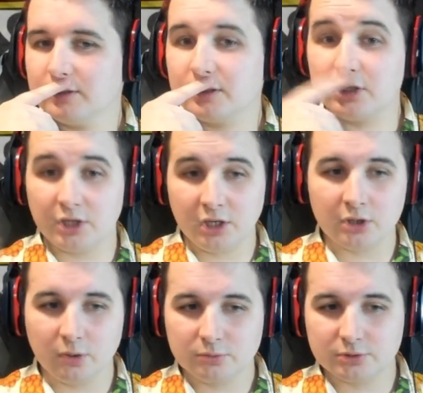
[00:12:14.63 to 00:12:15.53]

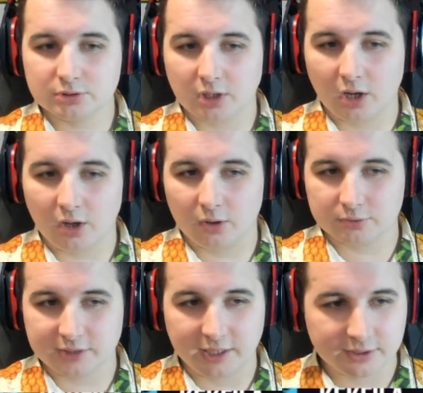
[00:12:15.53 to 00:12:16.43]
Keynotes I'll
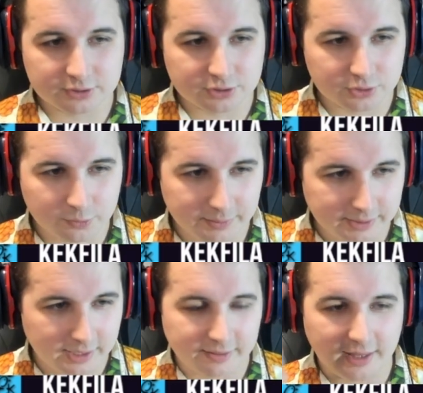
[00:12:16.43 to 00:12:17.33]
take into the
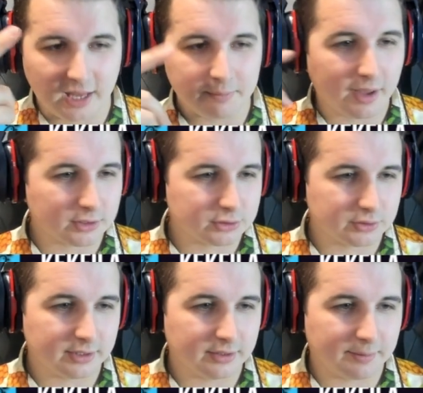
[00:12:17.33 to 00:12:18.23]
beginning of the game,
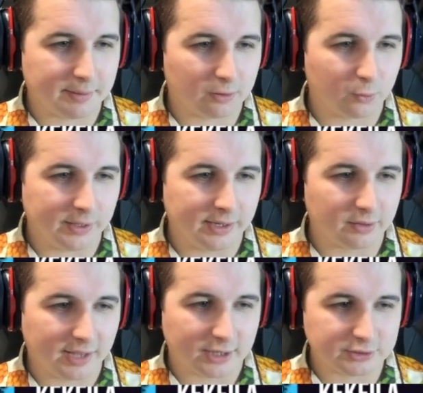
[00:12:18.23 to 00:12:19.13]
actually, about Queen. I'll
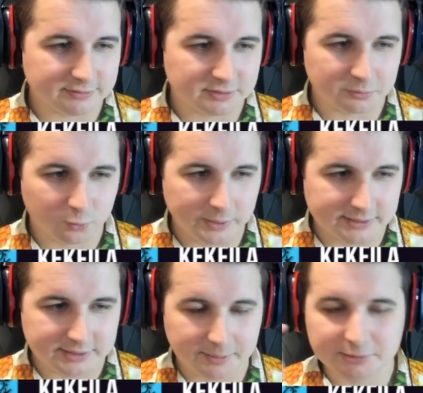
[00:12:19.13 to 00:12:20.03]
actually give some Queen
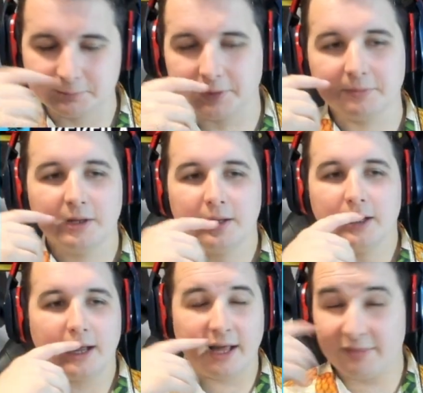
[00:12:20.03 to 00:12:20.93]
tips, but
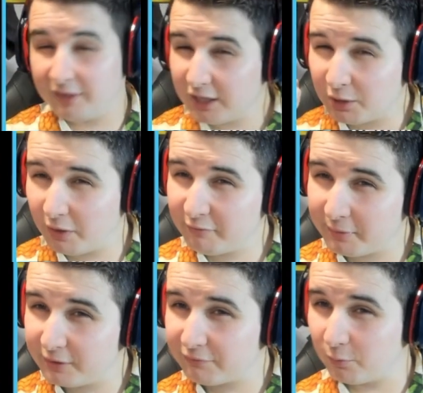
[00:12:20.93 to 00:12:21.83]
thank you,
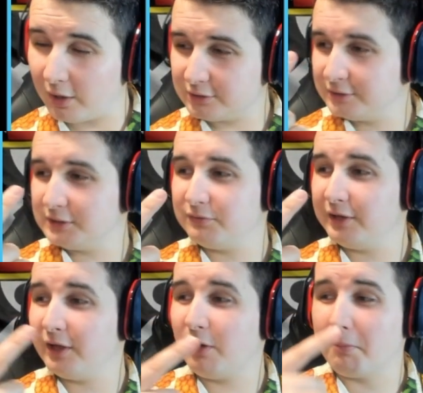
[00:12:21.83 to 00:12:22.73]
everybody, for watching this
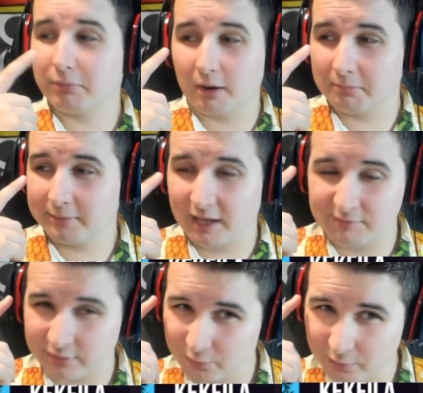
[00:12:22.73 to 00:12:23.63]
video. I'll probably have
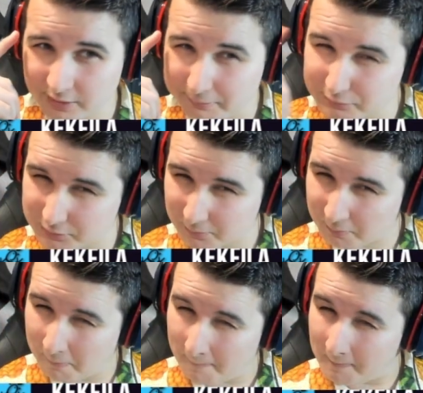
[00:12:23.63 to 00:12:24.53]
another one up
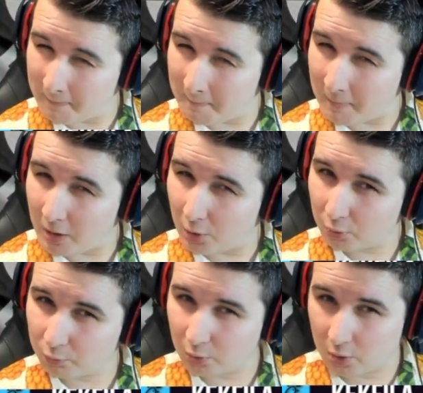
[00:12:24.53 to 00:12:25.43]

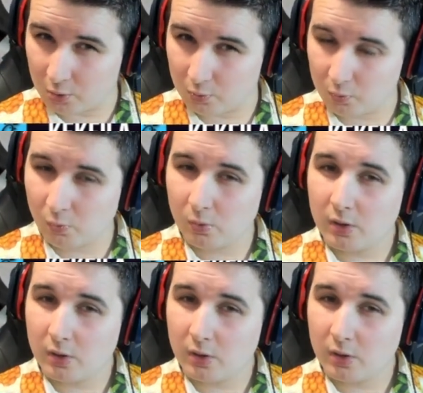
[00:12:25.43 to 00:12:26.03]
tomorrow